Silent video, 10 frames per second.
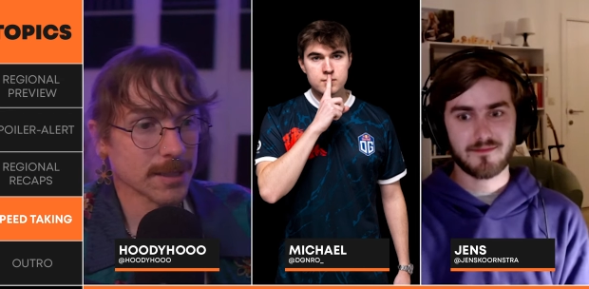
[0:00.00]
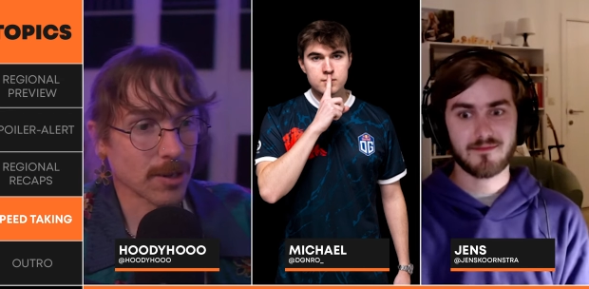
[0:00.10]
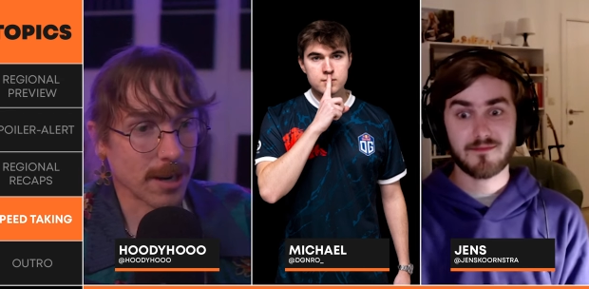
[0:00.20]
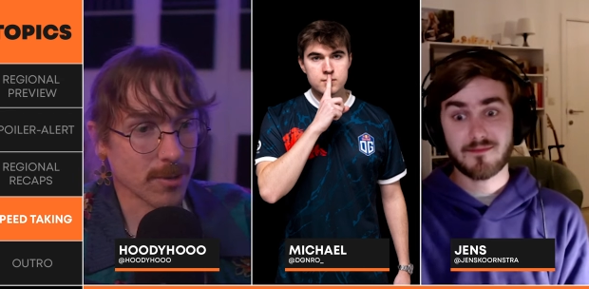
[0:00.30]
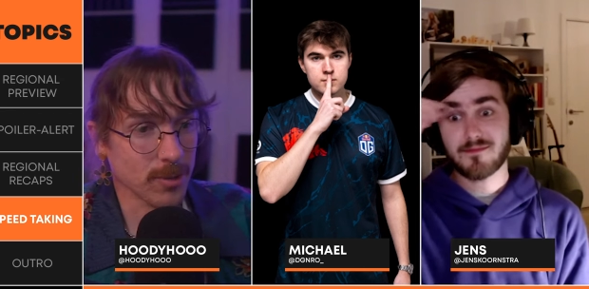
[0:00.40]

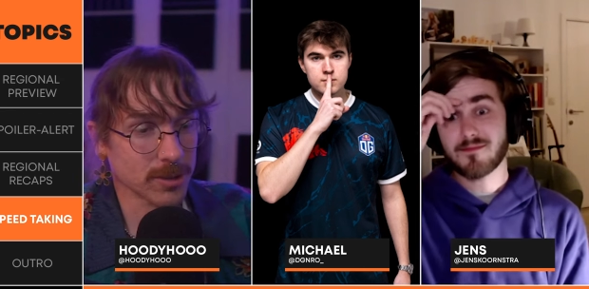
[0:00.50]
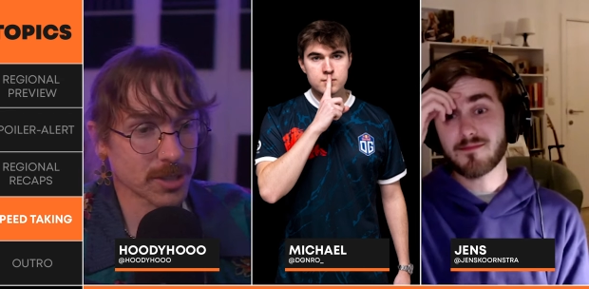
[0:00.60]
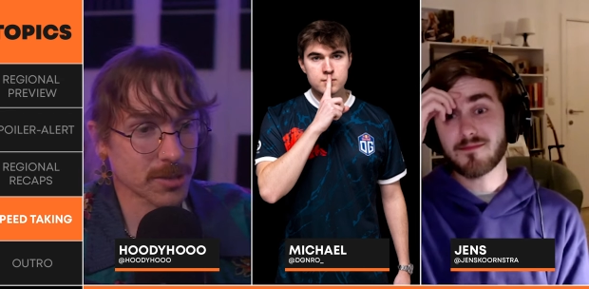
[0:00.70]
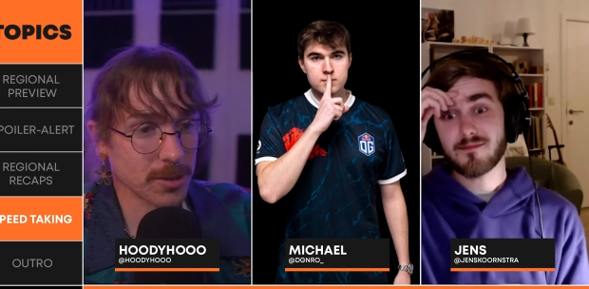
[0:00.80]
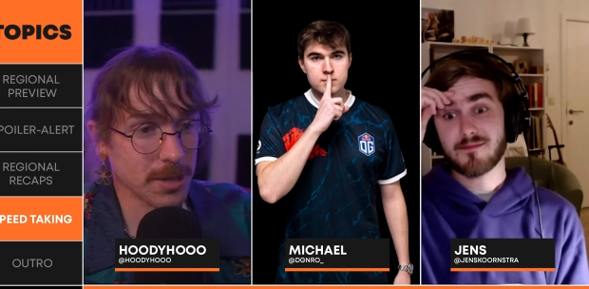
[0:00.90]
Speaker 1: all right, we'll
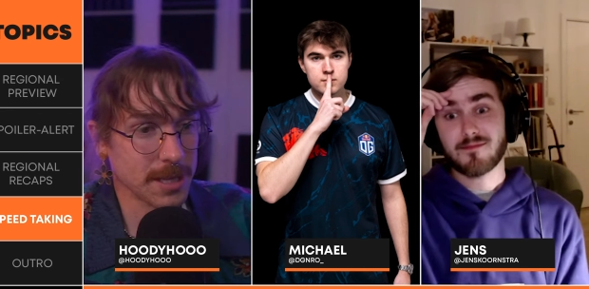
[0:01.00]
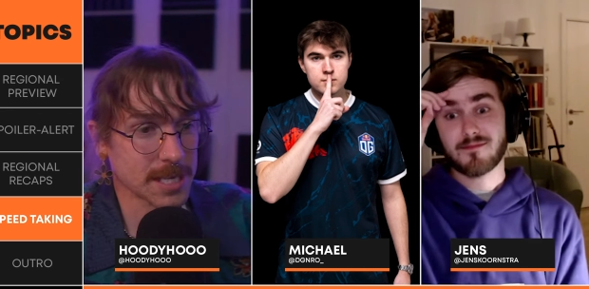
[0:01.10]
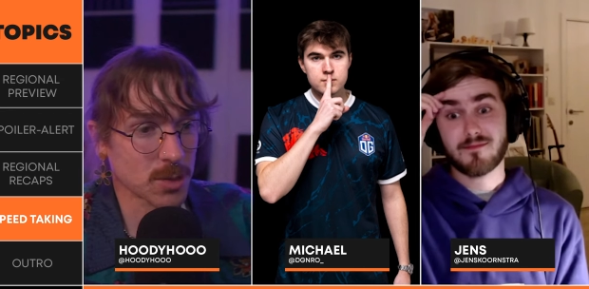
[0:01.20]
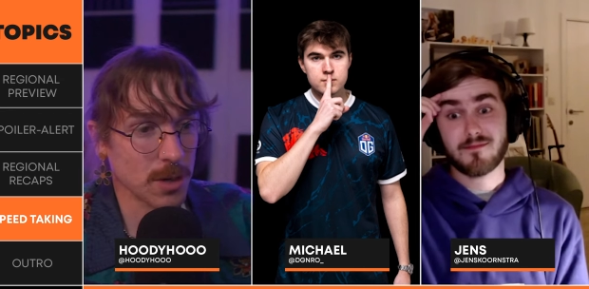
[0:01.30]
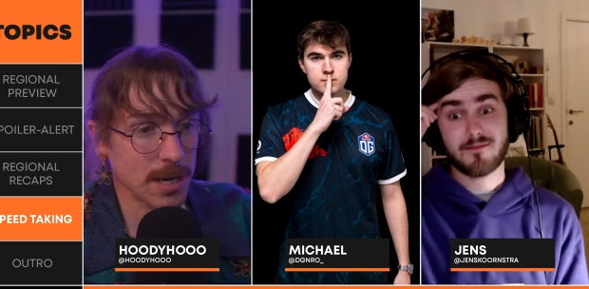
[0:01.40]
just throw you
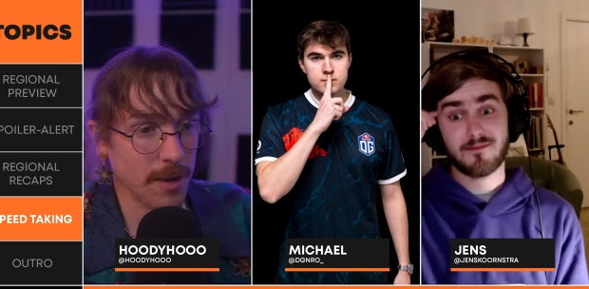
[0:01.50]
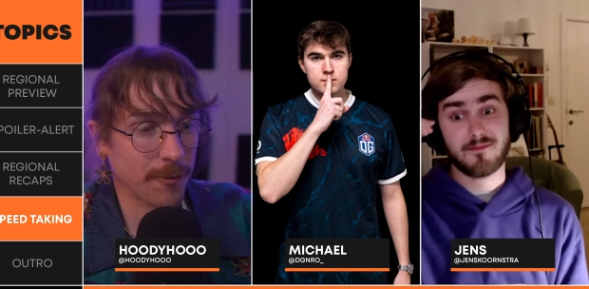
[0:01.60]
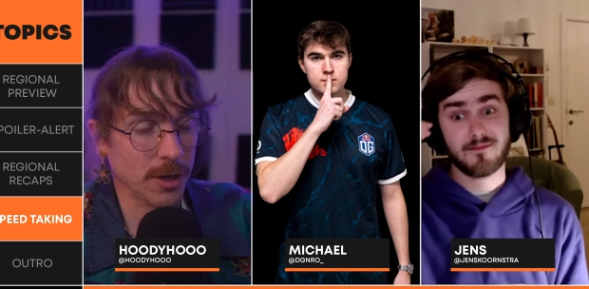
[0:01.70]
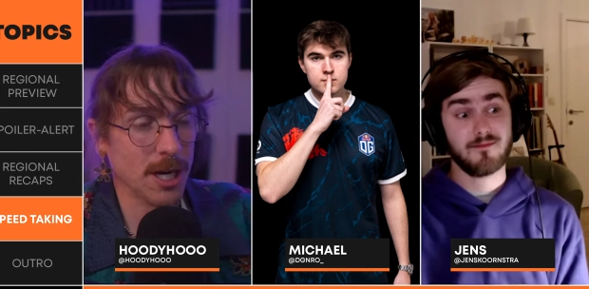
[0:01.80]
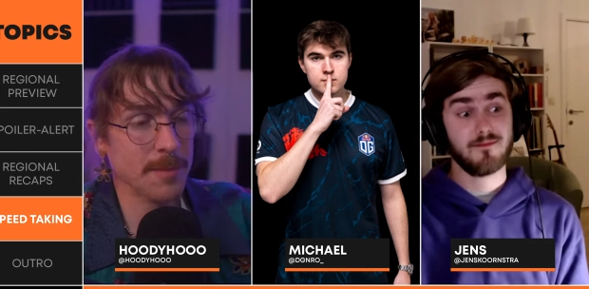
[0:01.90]
this one
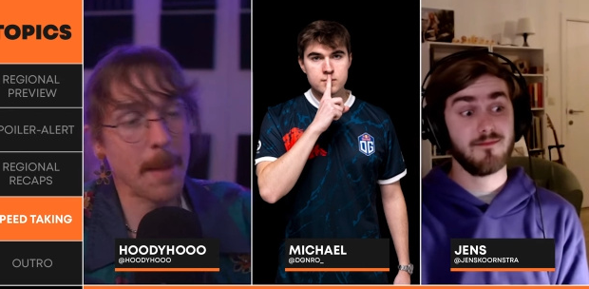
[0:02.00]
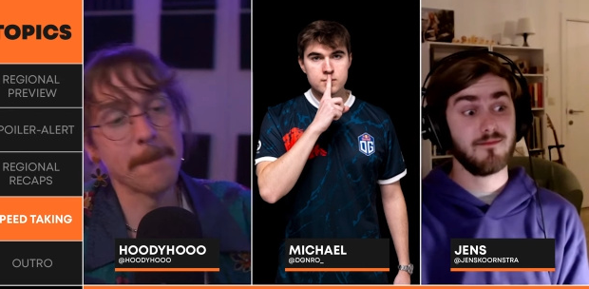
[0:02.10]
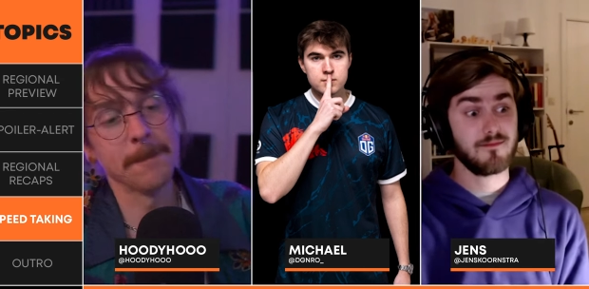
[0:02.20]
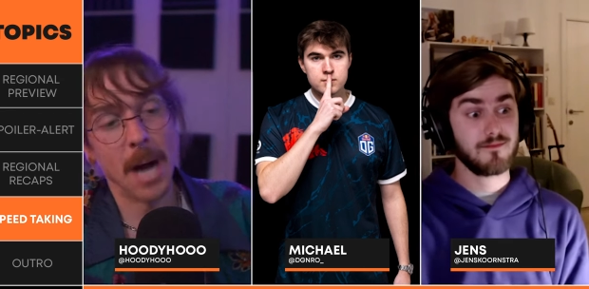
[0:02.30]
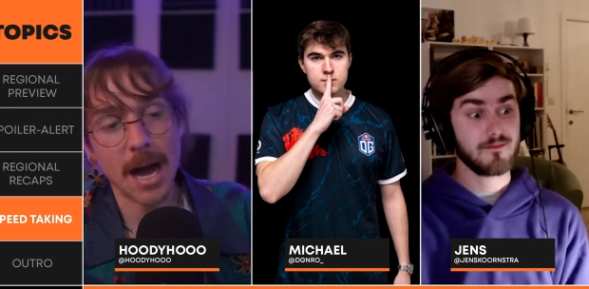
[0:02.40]
from
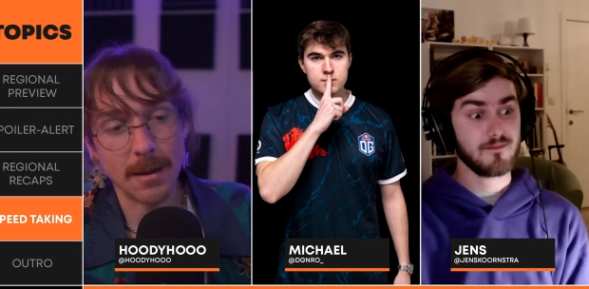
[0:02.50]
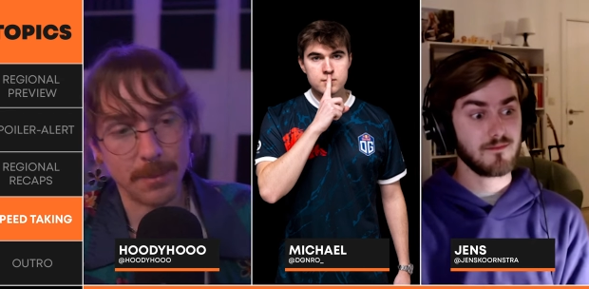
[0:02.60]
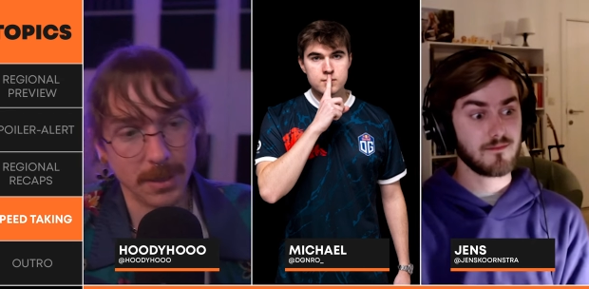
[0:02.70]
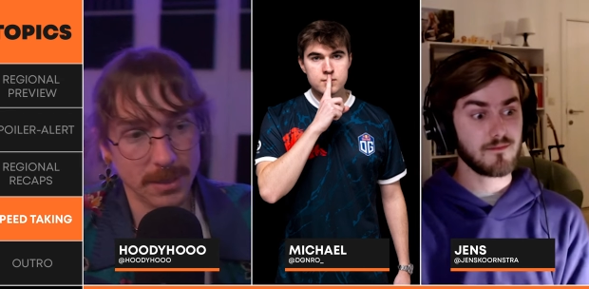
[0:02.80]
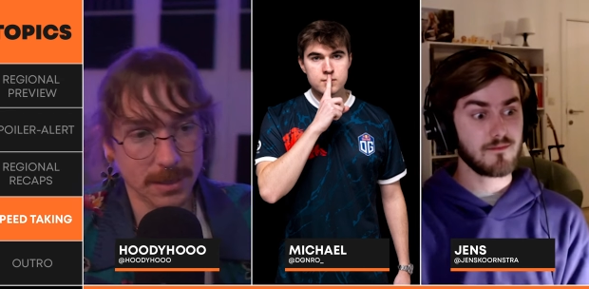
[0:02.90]
Mop.